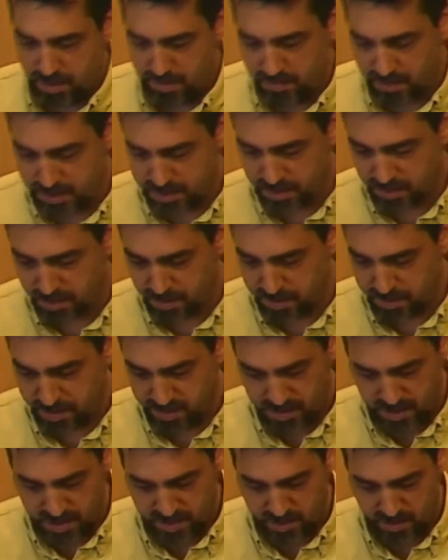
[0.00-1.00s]
to
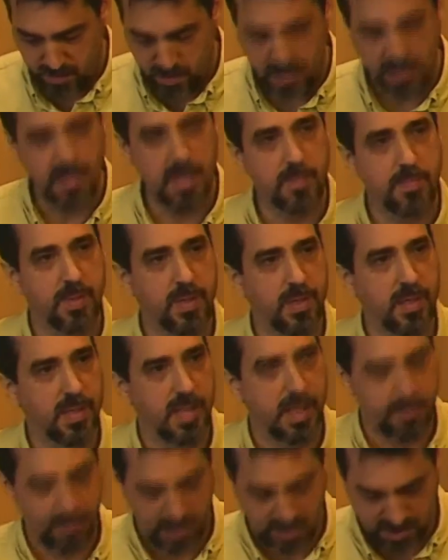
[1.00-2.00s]
misrepresent the way
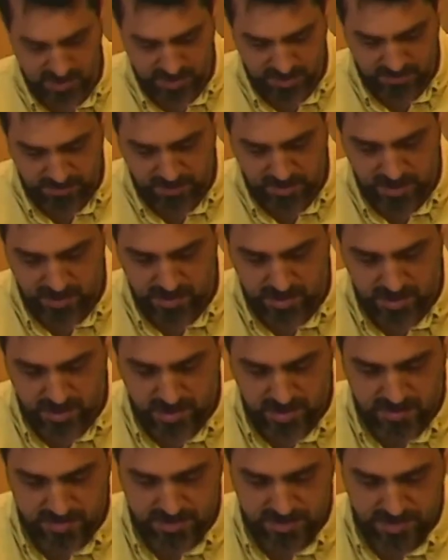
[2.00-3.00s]
Lemkin defines
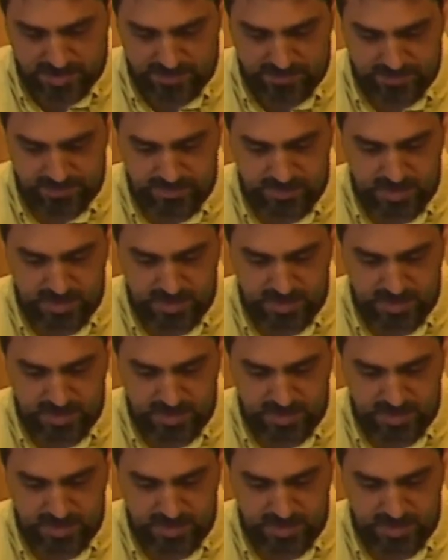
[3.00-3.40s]
genocide.